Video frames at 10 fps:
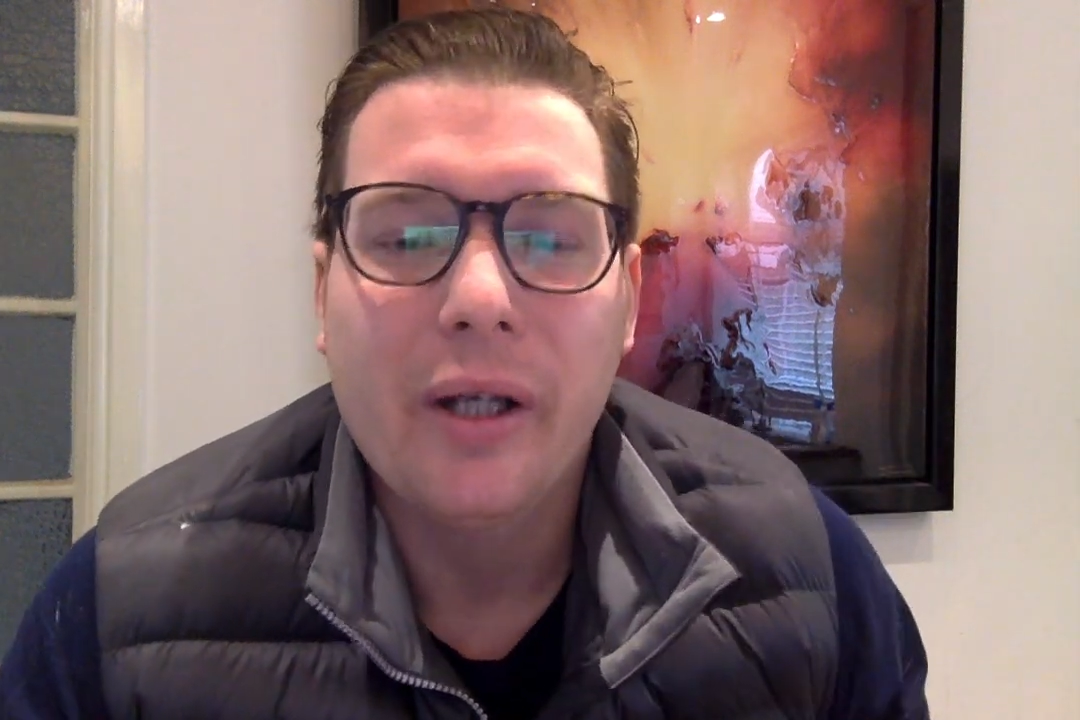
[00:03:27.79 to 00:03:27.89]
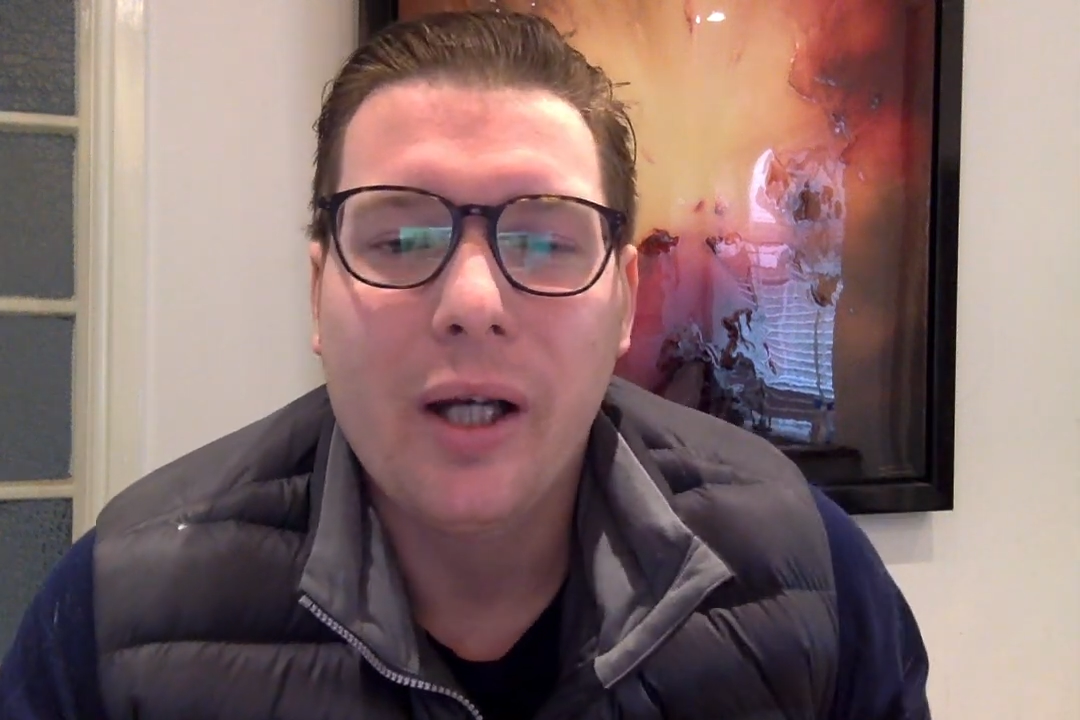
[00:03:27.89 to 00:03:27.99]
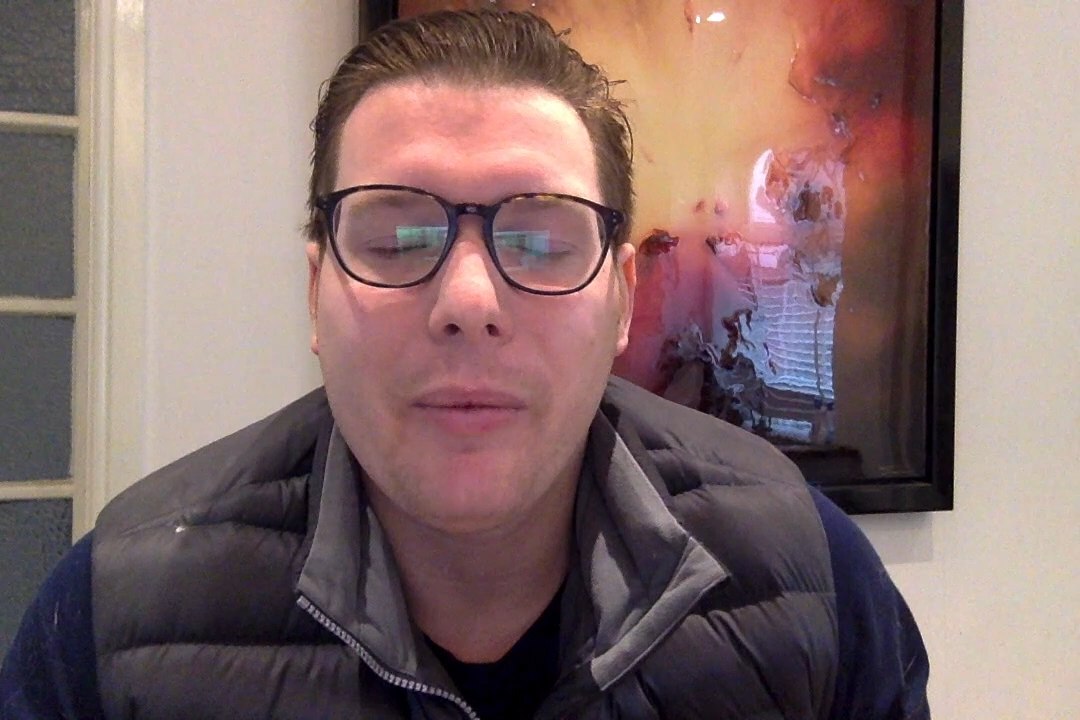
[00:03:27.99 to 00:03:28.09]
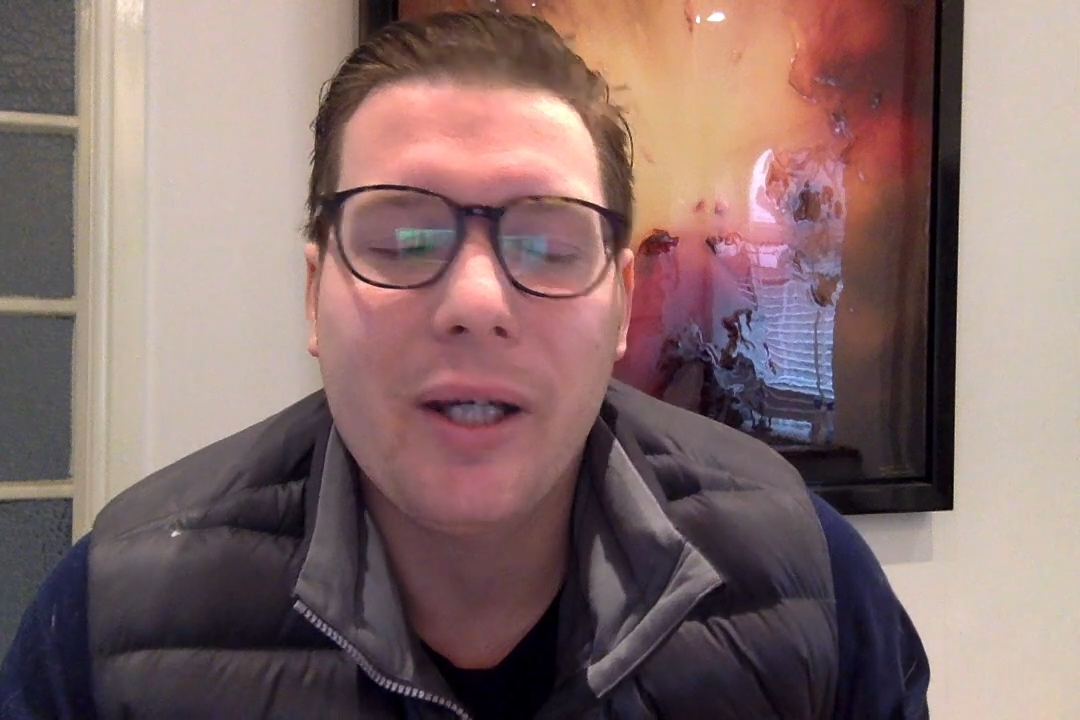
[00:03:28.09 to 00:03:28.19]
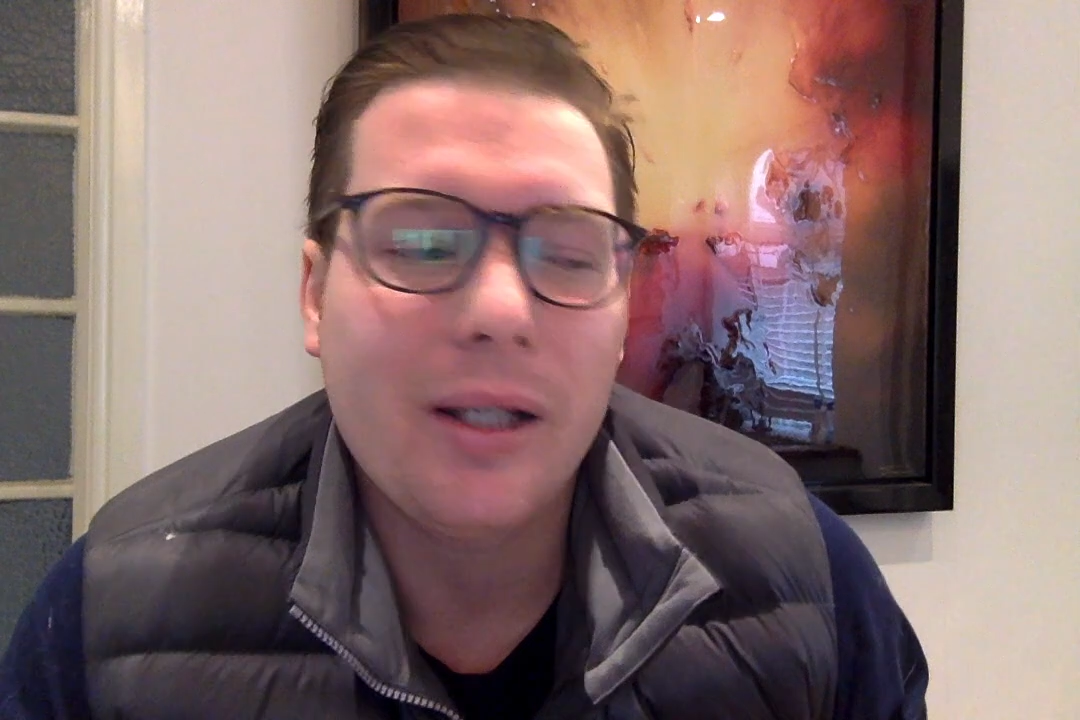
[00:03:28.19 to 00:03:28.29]

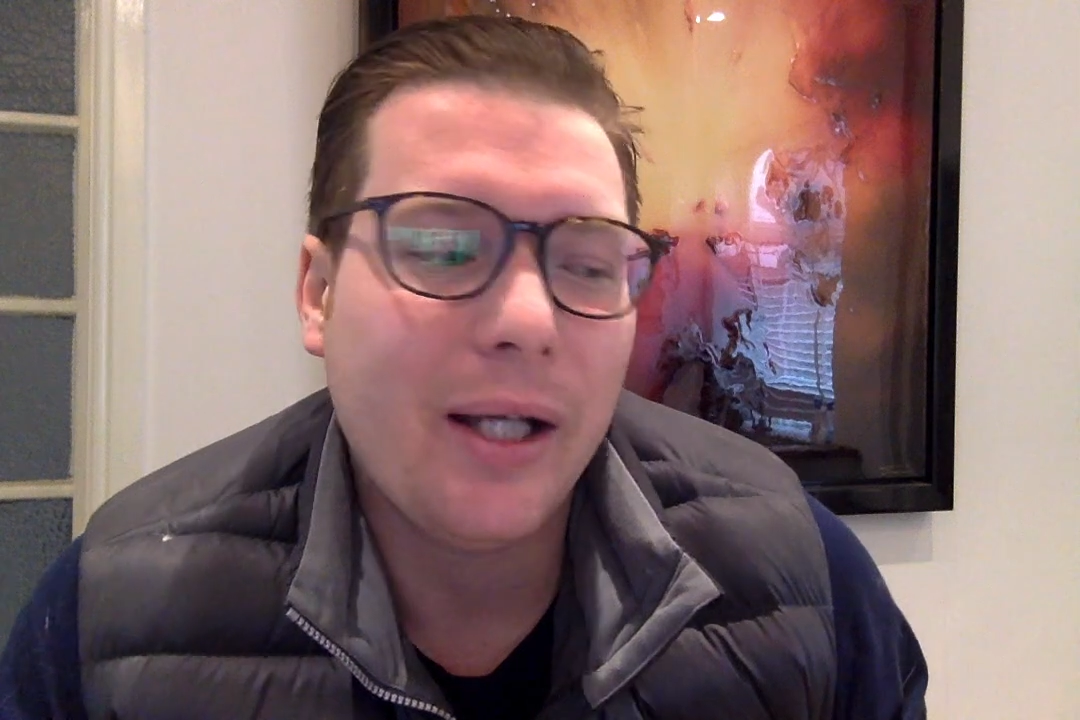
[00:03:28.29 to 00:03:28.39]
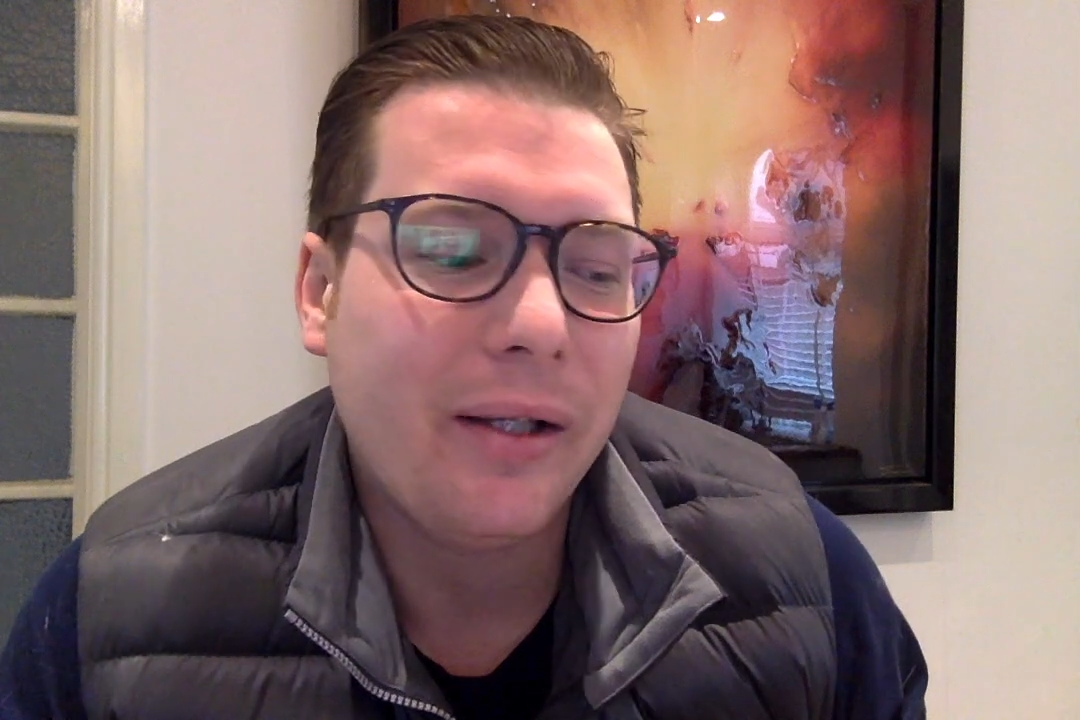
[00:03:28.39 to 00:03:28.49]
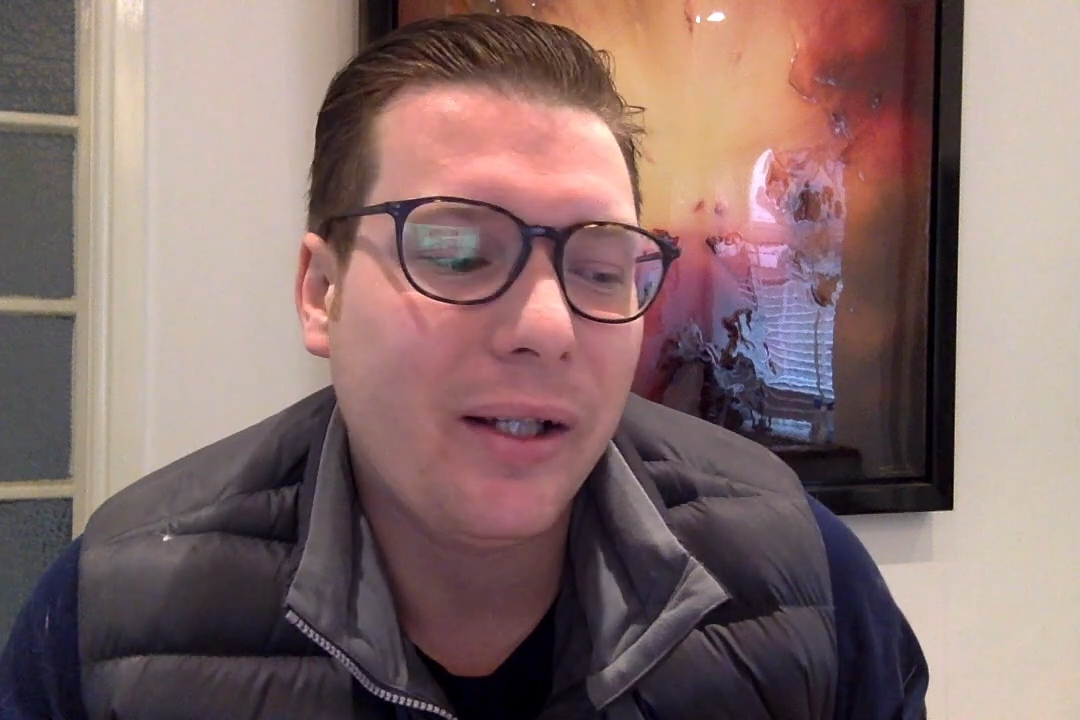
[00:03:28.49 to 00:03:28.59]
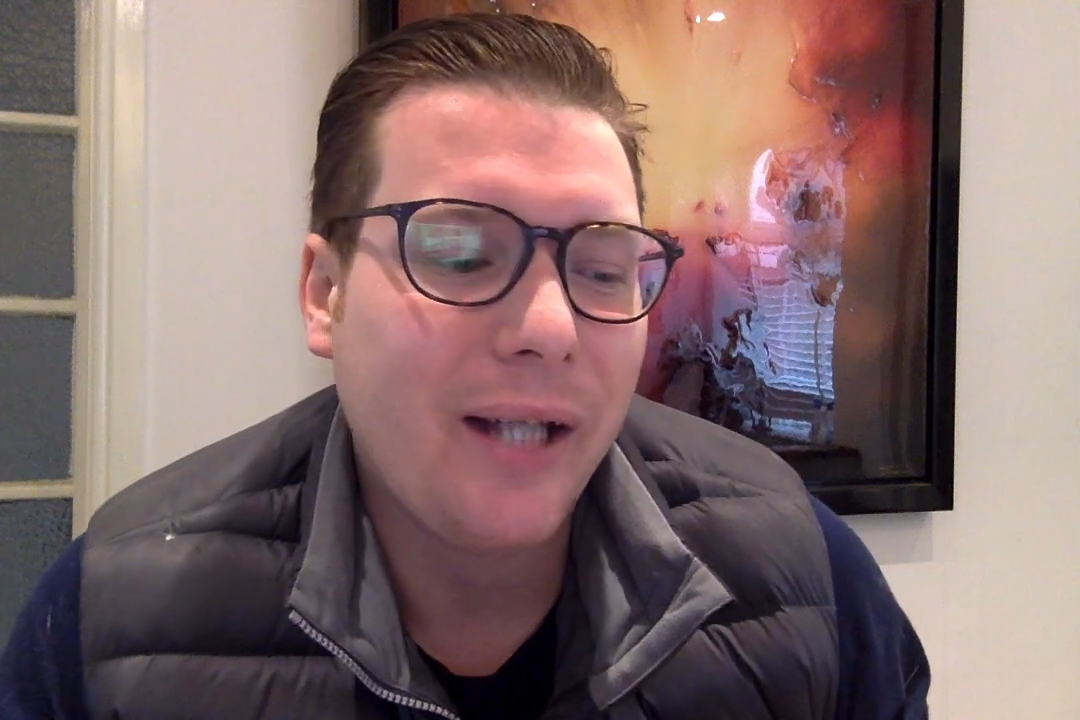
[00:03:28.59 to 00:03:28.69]
I mean, at the end of the